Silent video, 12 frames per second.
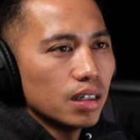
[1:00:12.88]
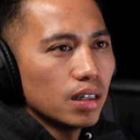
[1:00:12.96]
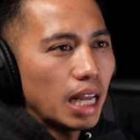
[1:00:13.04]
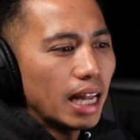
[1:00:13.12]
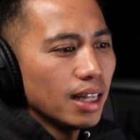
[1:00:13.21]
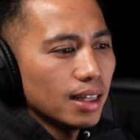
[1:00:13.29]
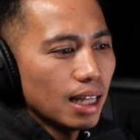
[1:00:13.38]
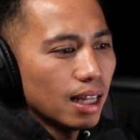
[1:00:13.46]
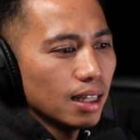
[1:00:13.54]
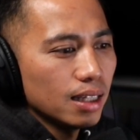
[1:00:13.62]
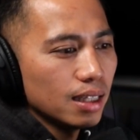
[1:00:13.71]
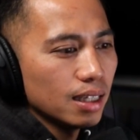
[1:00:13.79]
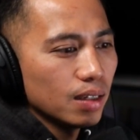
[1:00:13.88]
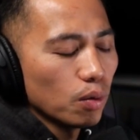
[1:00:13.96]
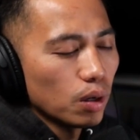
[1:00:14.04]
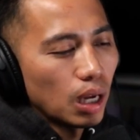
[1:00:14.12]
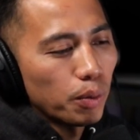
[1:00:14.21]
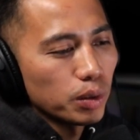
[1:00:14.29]
Anything?
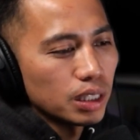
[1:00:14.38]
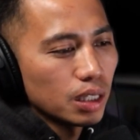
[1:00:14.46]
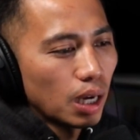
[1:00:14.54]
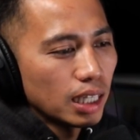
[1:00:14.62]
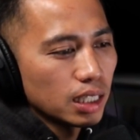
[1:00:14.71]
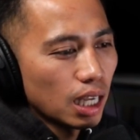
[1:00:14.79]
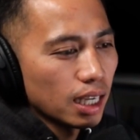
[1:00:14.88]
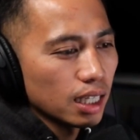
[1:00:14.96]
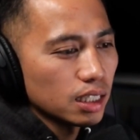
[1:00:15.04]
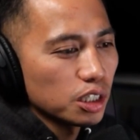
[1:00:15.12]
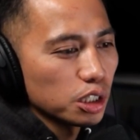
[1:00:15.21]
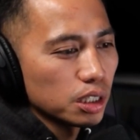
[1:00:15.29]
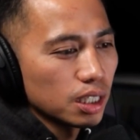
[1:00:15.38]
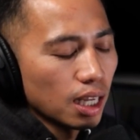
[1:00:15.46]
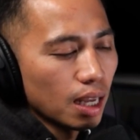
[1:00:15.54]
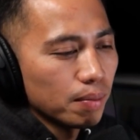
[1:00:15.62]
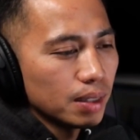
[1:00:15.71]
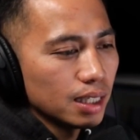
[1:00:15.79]
What I was it? I guess just the
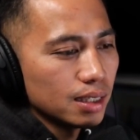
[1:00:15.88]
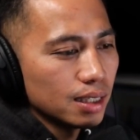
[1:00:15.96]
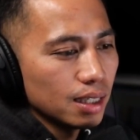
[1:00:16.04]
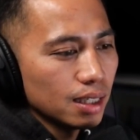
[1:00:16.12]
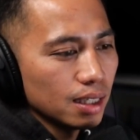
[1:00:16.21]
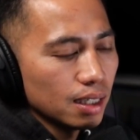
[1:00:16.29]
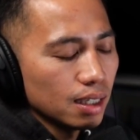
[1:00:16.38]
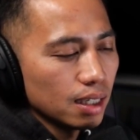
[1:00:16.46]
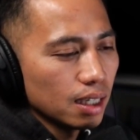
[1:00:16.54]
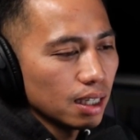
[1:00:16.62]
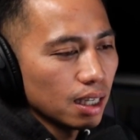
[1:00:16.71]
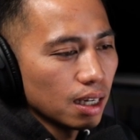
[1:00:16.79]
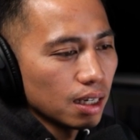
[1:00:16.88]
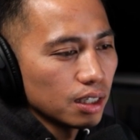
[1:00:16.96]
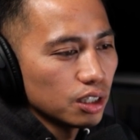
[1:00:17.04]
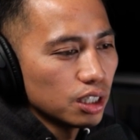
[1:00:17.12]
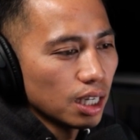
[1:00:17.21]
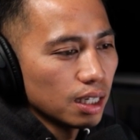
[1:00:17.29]
MDT
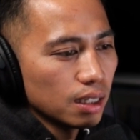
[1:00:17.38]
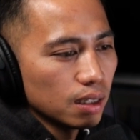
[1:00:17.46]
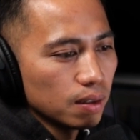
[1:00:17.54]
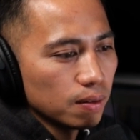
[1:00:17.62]
Gen